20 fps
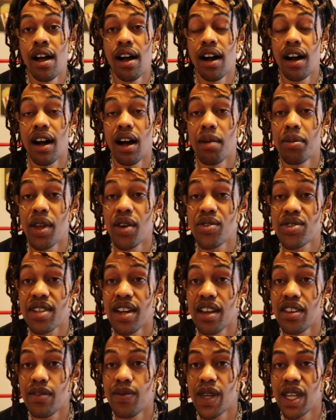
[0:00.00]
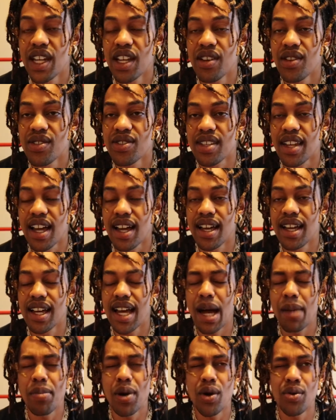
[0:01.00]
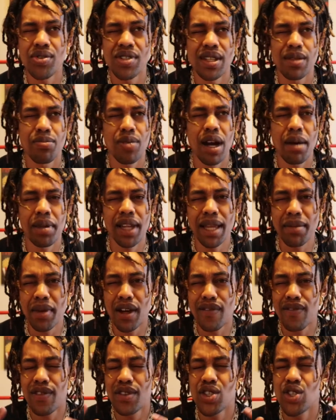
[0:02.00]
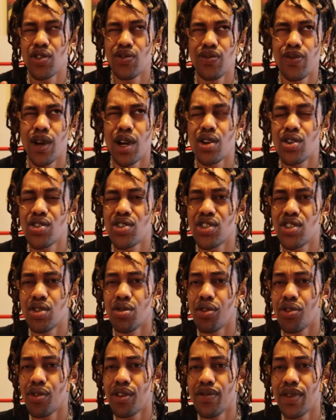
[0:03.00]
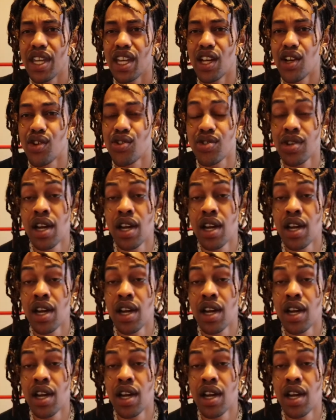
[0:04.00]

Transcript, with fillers: Um, those other videos I, I, posted, probably like my first two or three videos